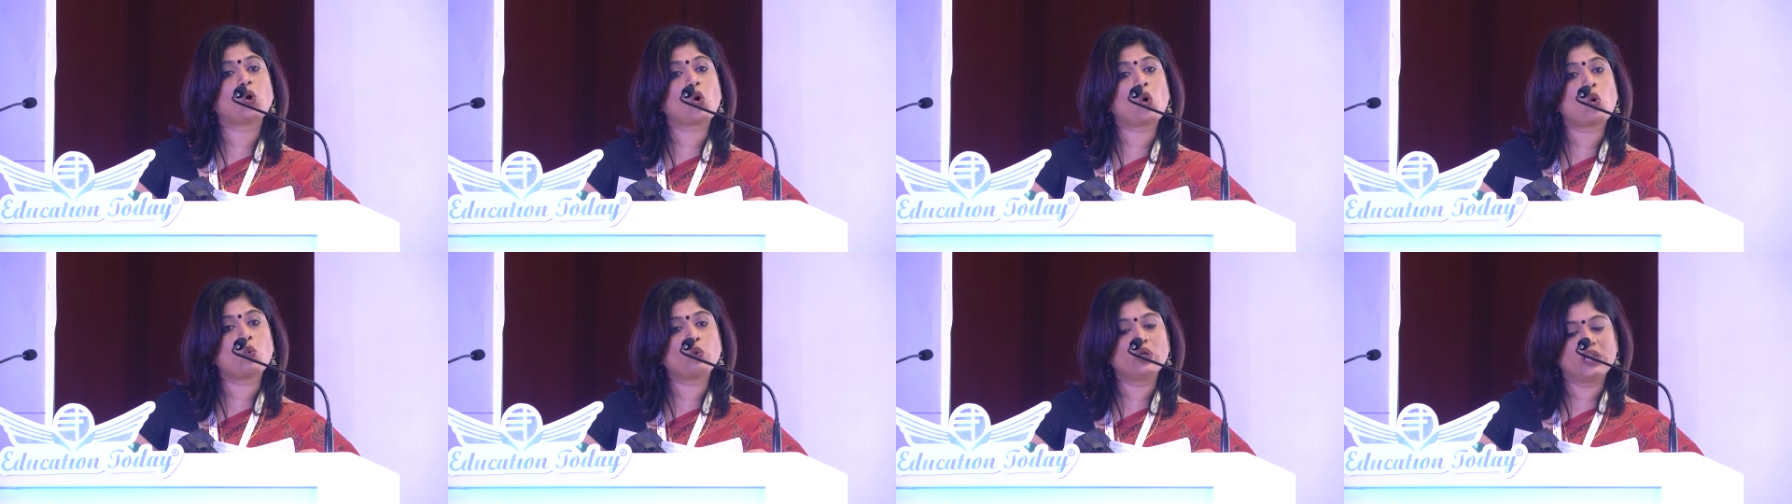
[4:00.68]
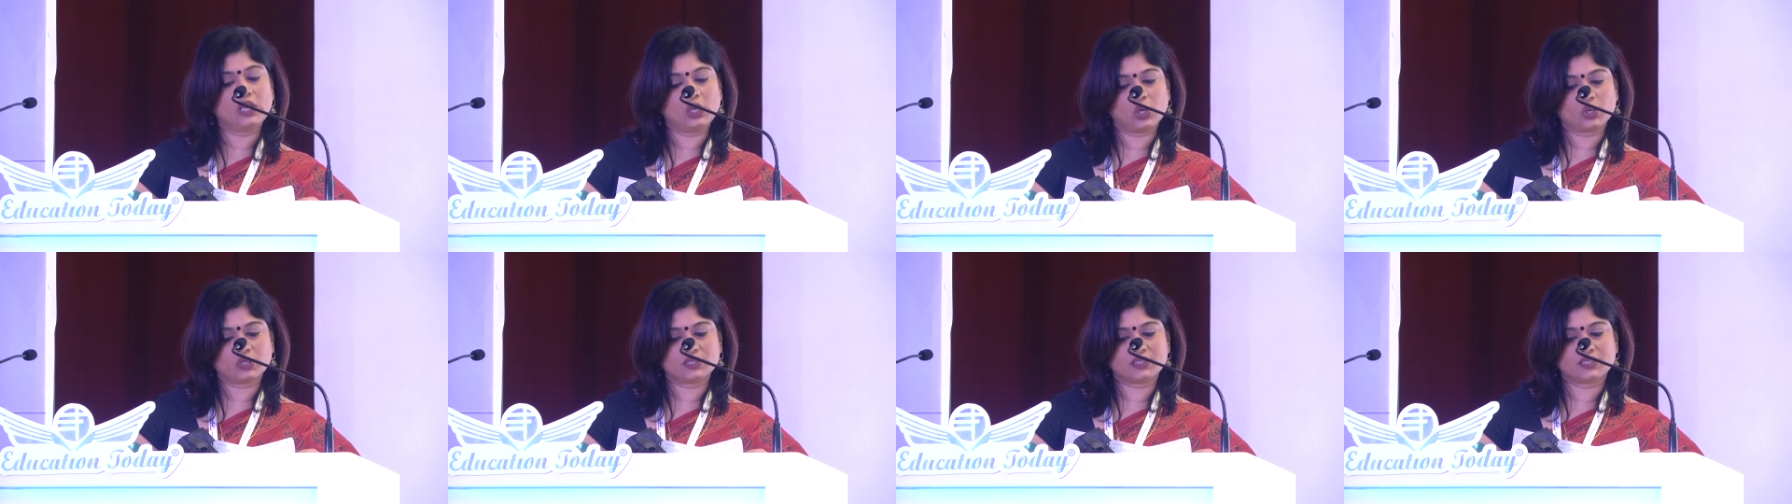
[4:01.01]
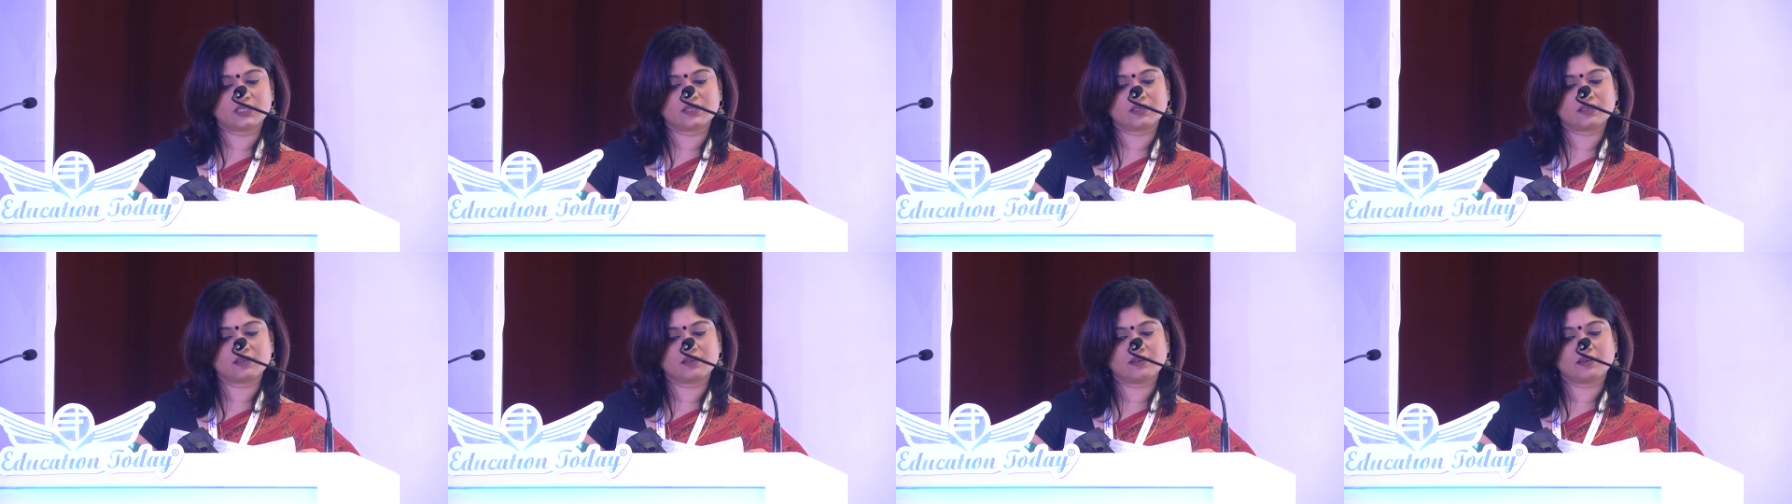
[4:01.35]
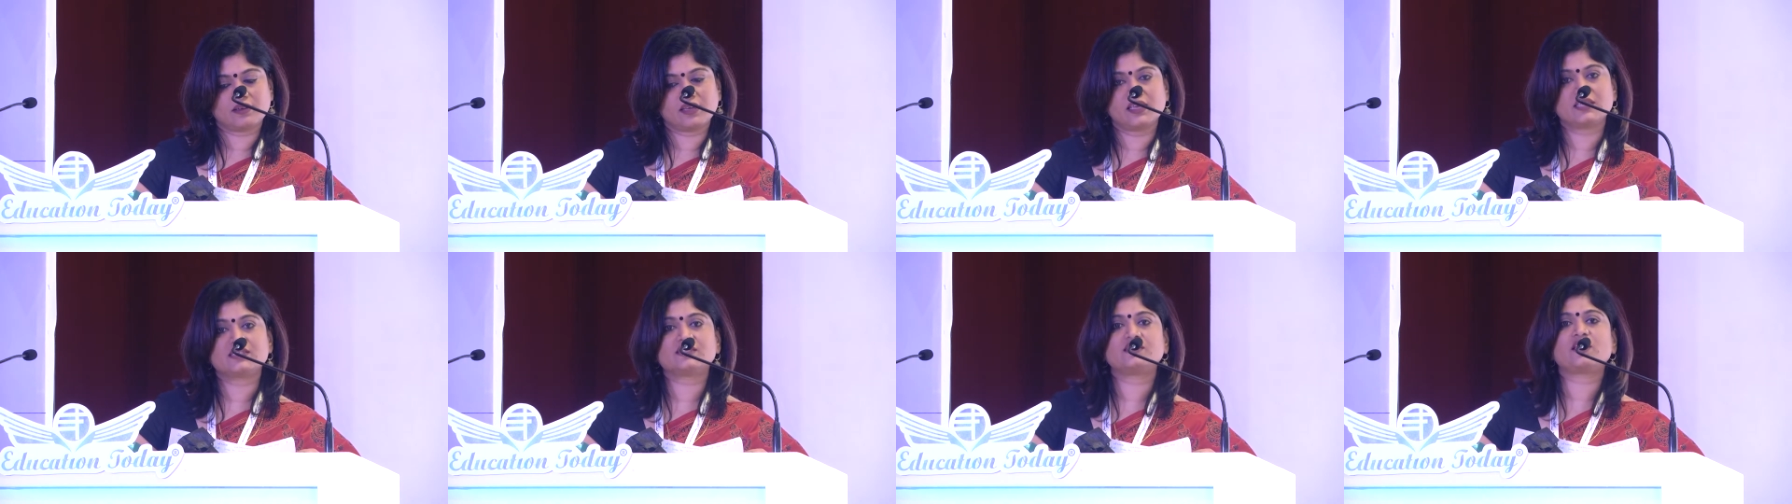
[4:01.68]
overlooked
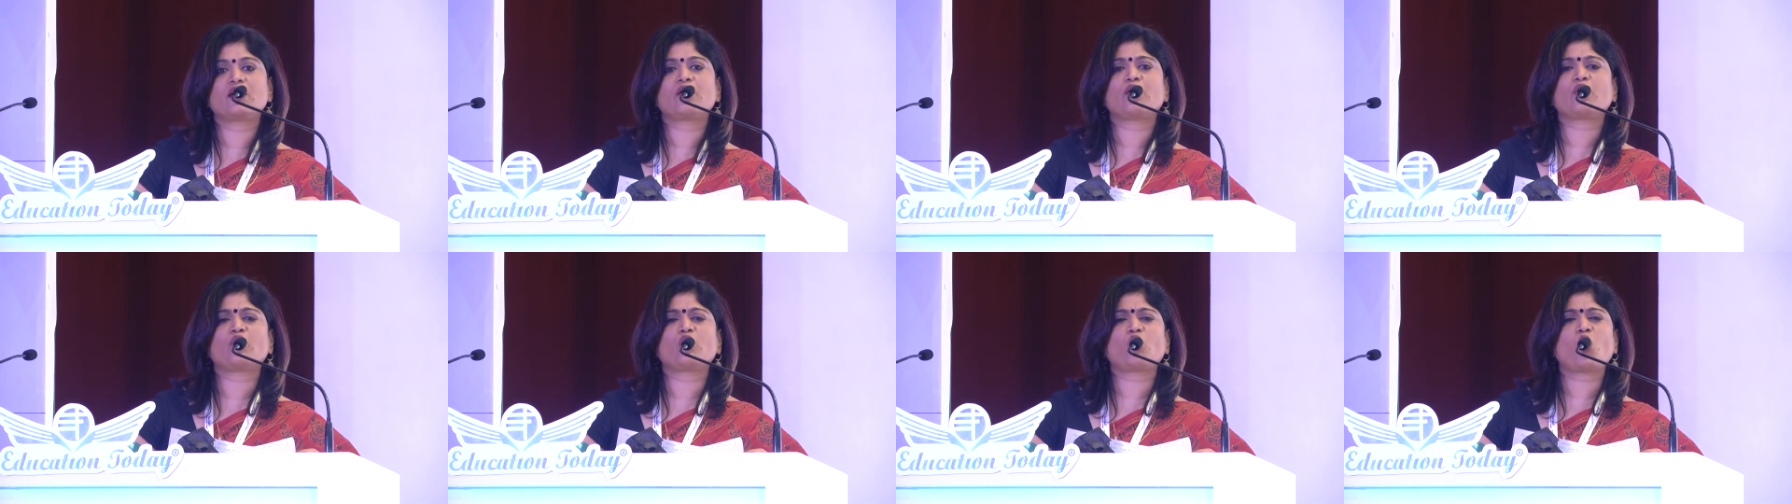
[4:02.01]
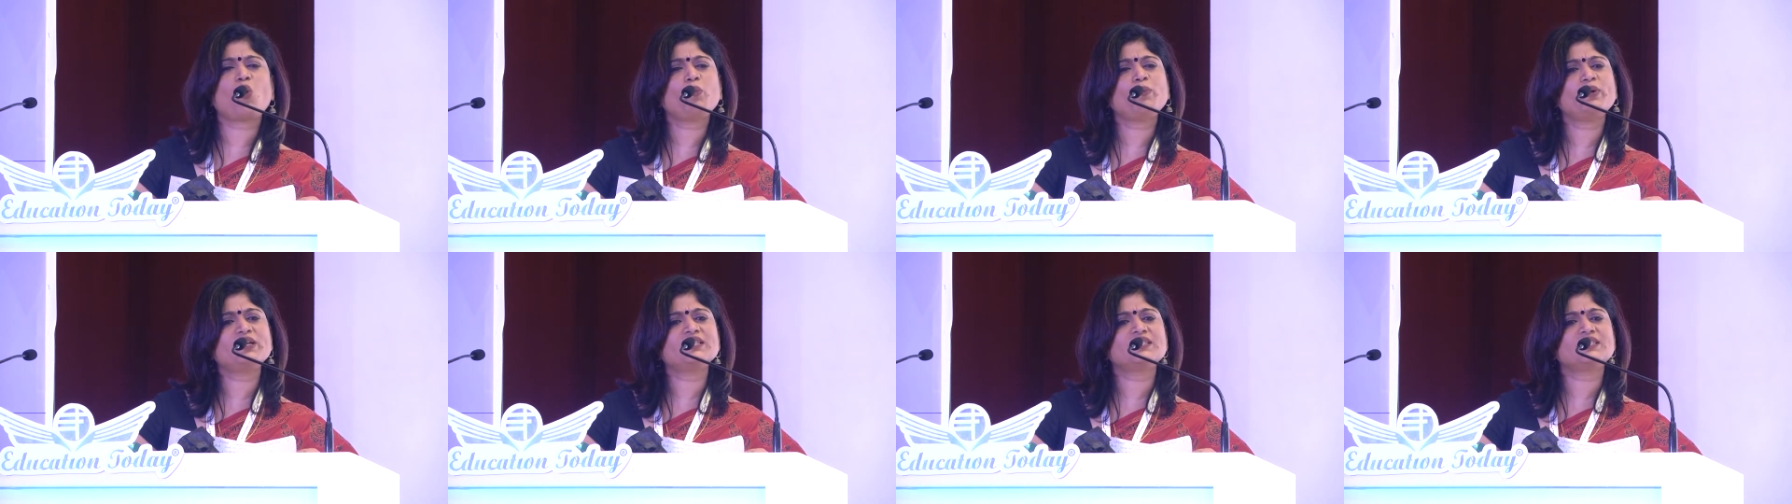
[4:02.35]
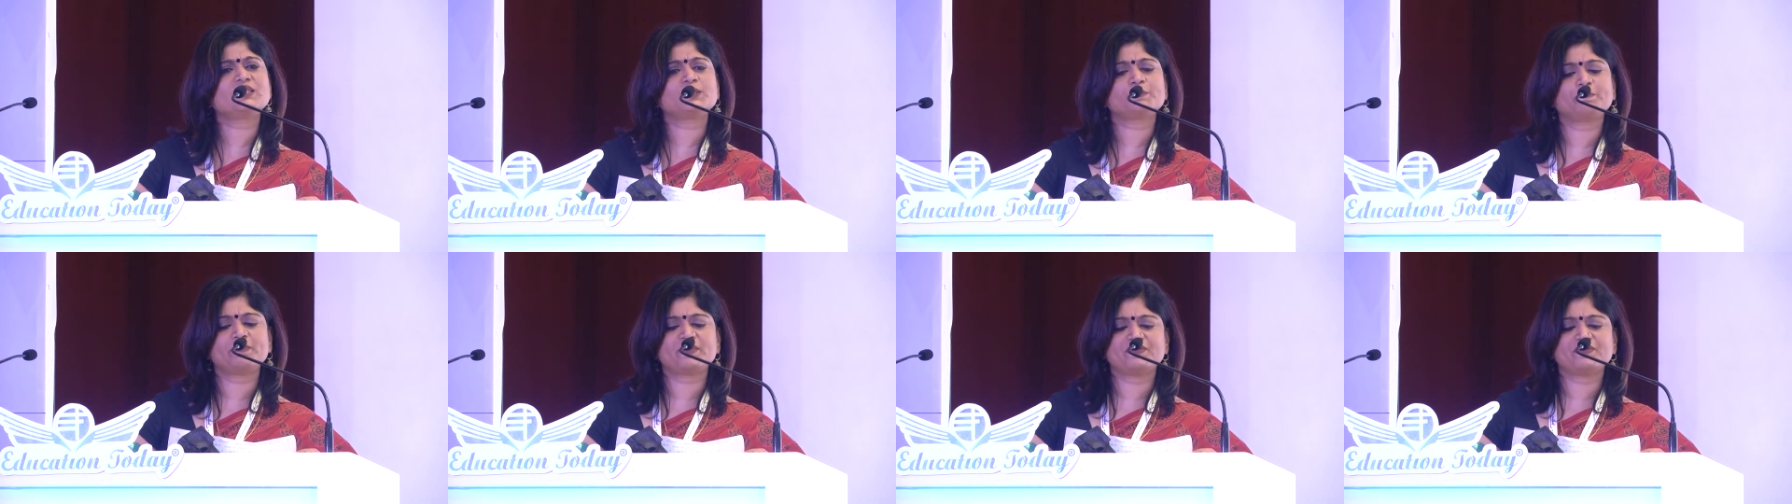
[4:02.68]
is the robust